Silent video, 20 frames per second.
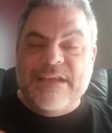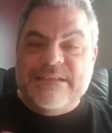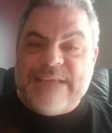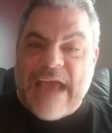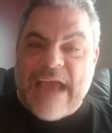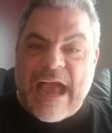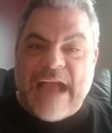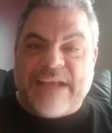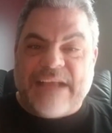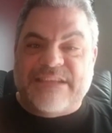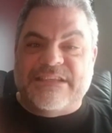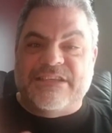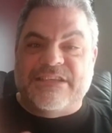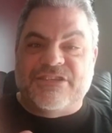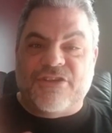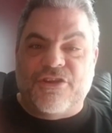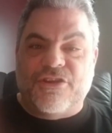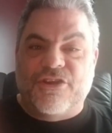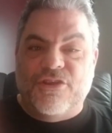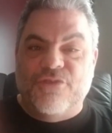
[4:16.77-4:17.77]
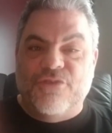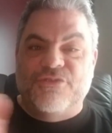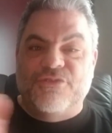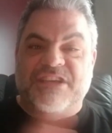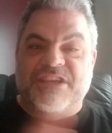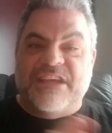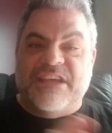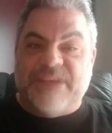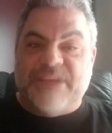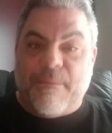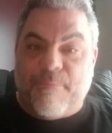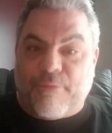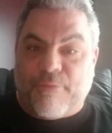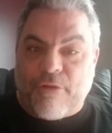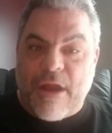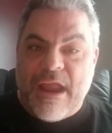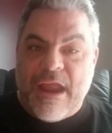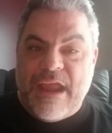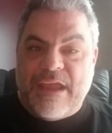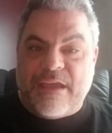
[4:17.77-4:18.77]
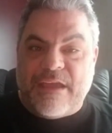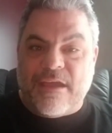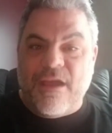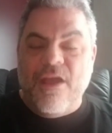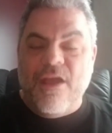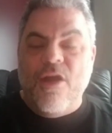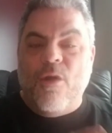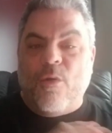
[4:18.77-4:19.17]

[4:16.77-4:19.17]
Taxes are used as a brake